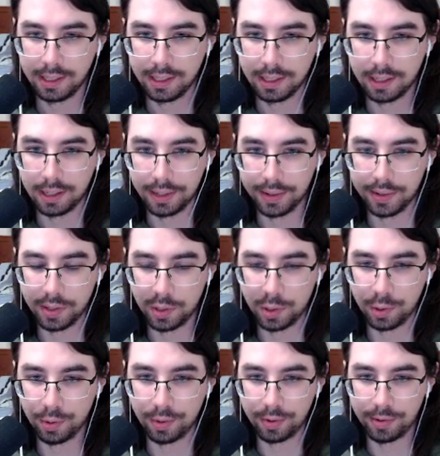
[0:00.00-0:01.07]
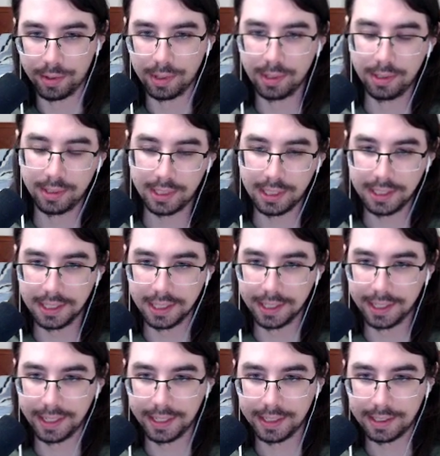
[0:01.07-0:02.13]
Although losing the
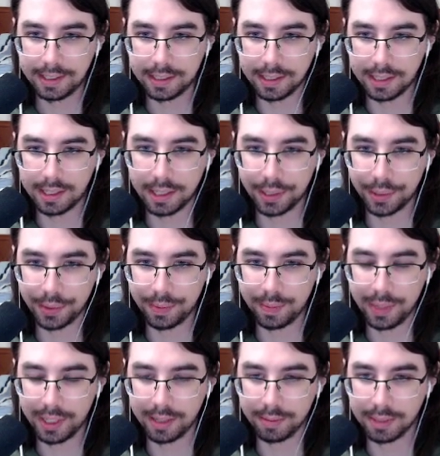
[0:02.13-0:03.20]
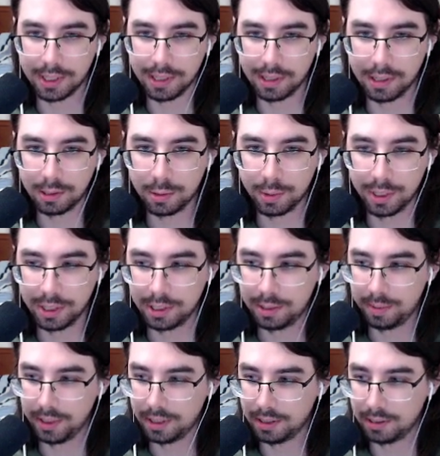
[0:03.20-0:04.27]
lynx, the toad becomes a little worse
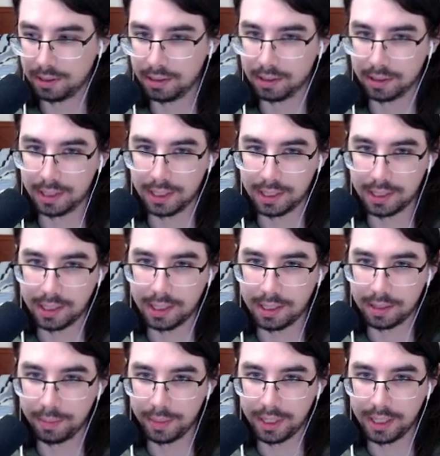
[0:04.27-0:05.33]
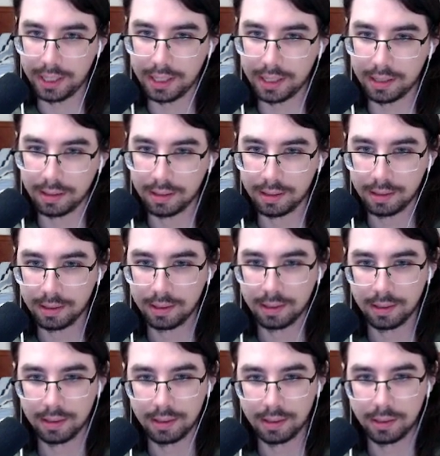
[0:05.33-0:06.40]
because you don't get the immediate
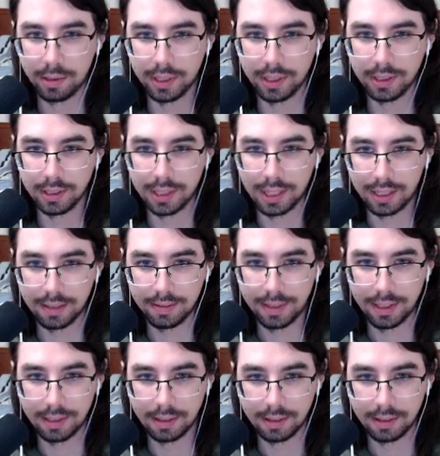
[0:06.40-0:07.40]
triggers out of it.